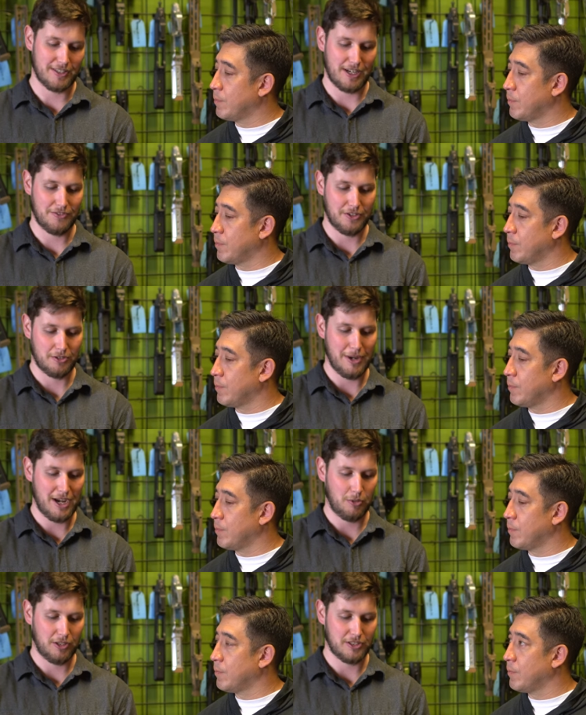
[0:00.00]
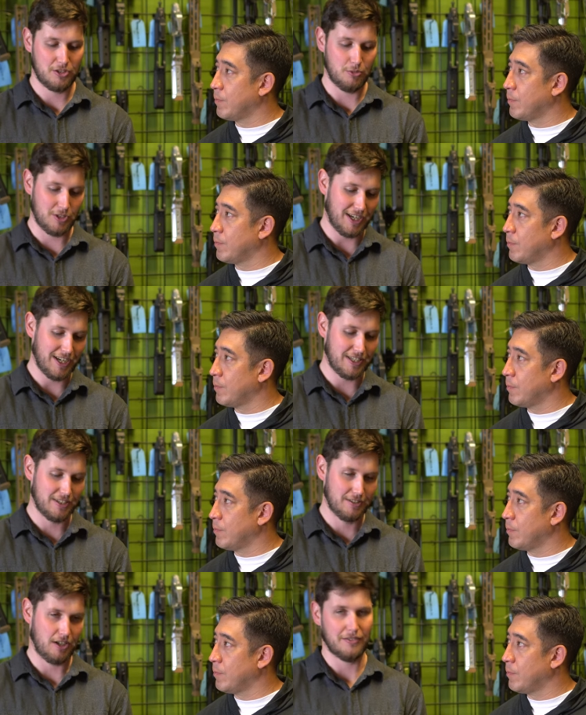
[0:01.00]
Speaker 1: is that if your mag well is too tight,
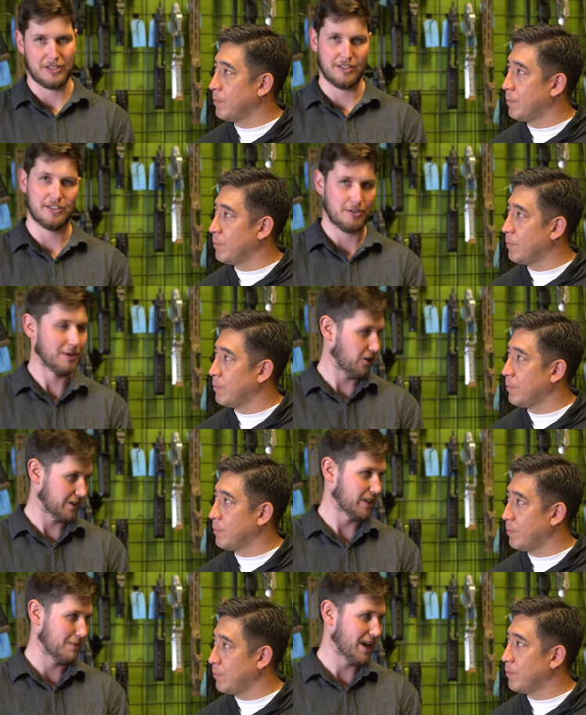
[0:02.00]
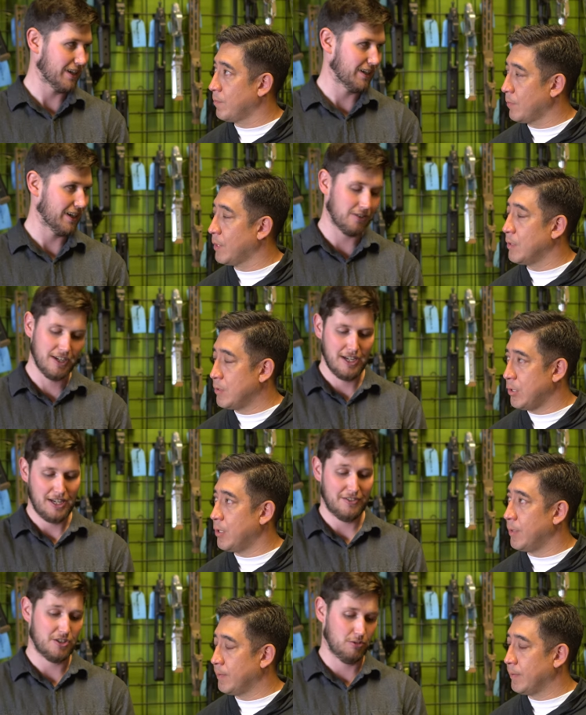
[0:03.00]
obviously it's gonna be hard to get a mag in and out.
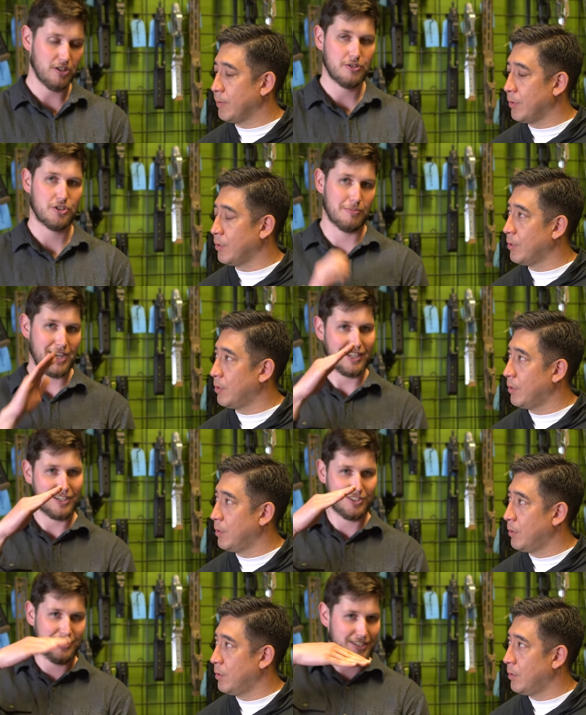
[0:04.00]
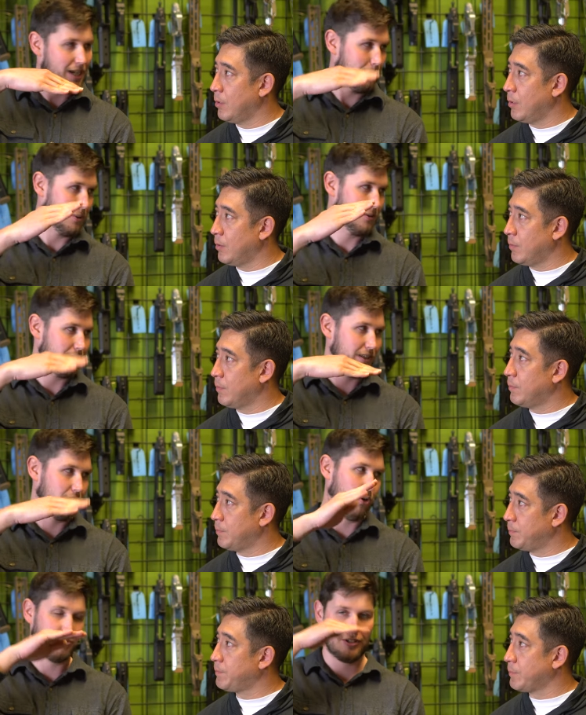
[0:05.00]
Sure. If it's too loose, your mag can dip and the
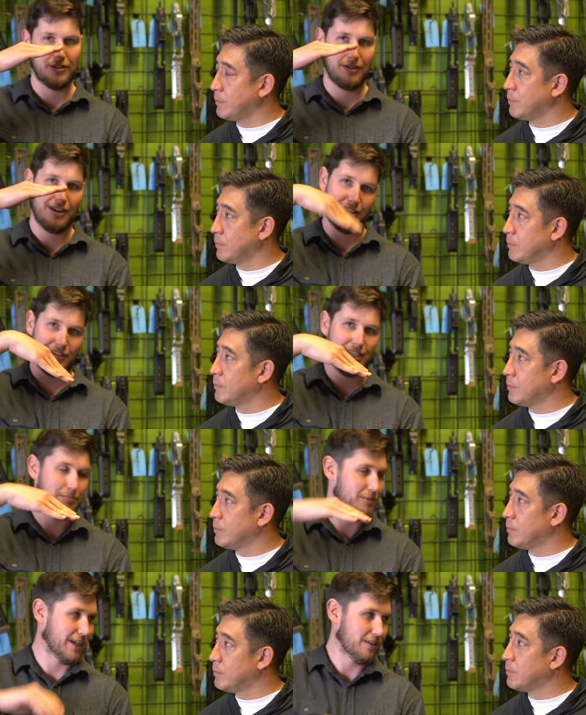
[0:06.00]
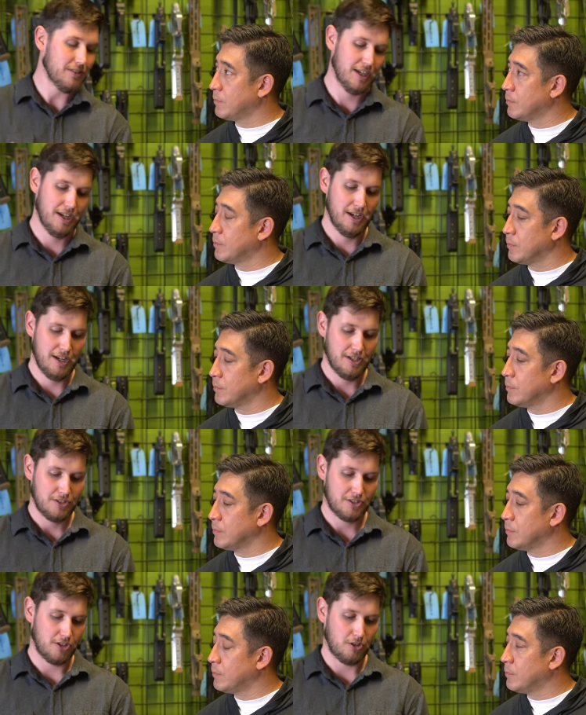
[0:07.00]
whole front of your round can dip down.
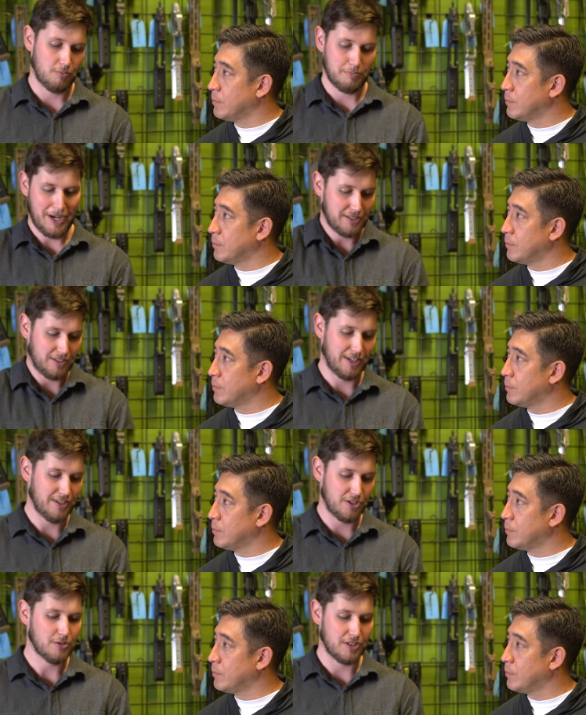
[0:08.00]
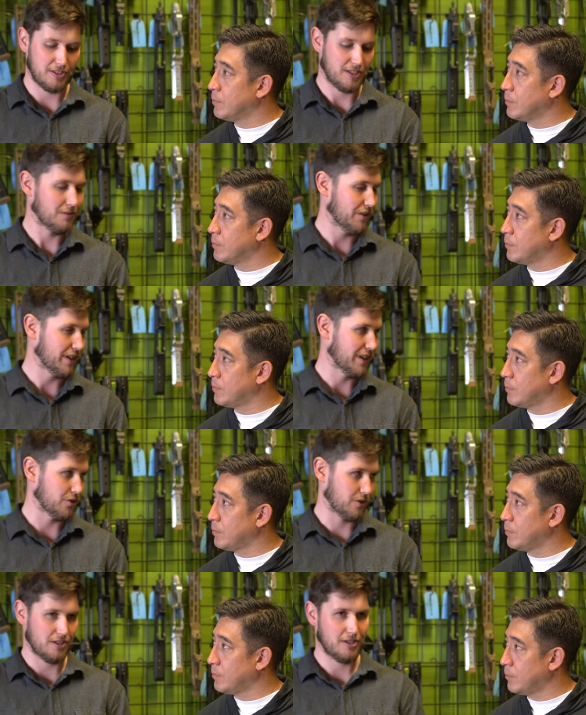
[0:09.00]
So basically it induces the same feeding
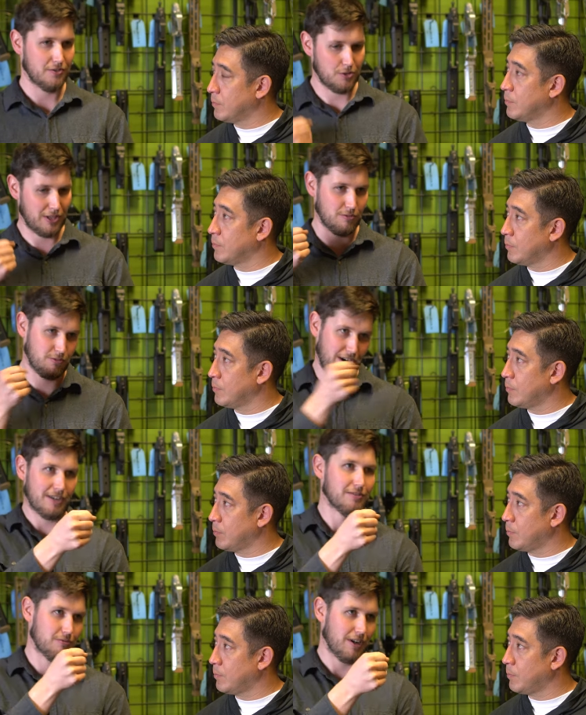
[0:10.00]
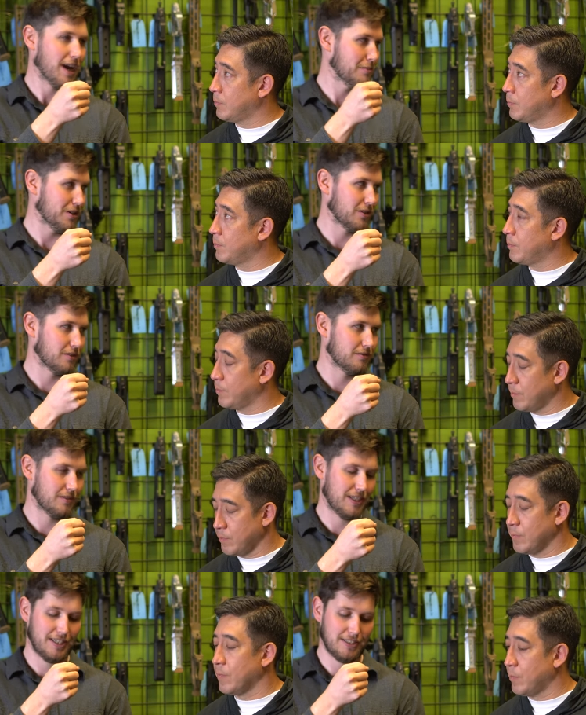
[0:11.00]
issues as if you like ram, ram your
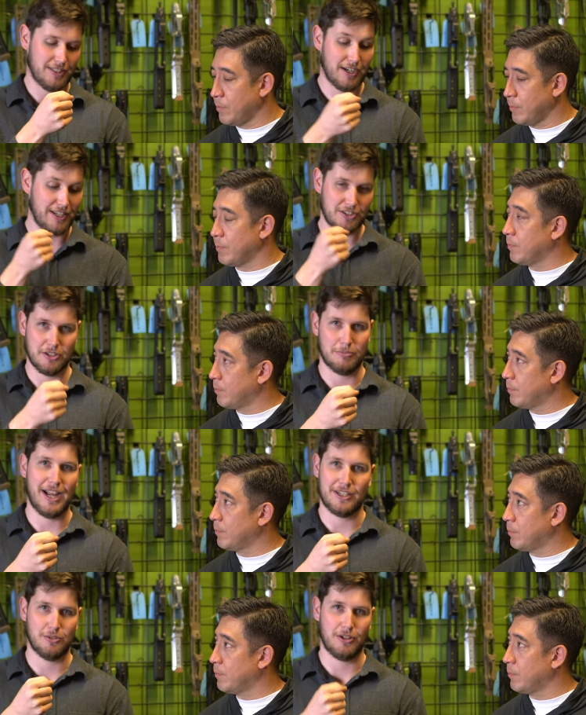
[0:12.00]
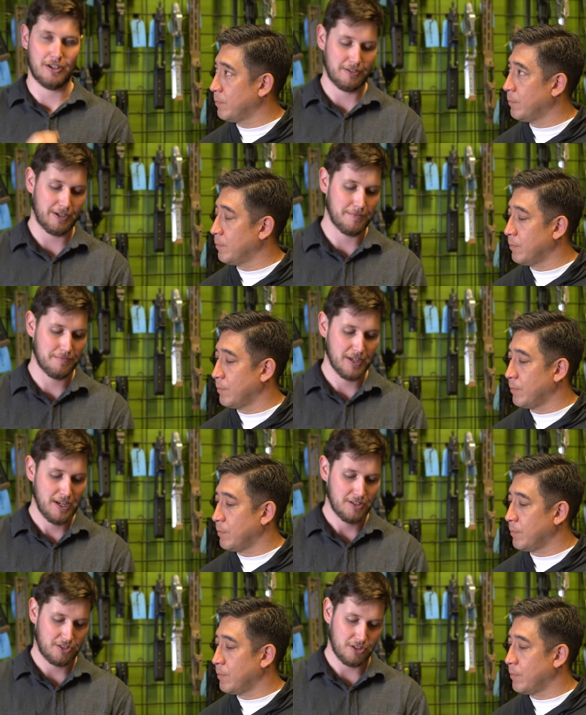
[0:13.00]
uh, gun into your bag too hard, right?
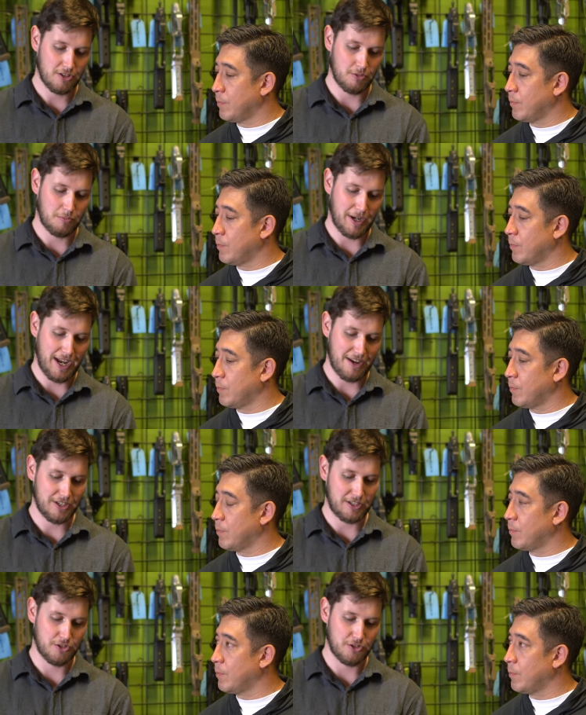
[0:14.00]
So by having a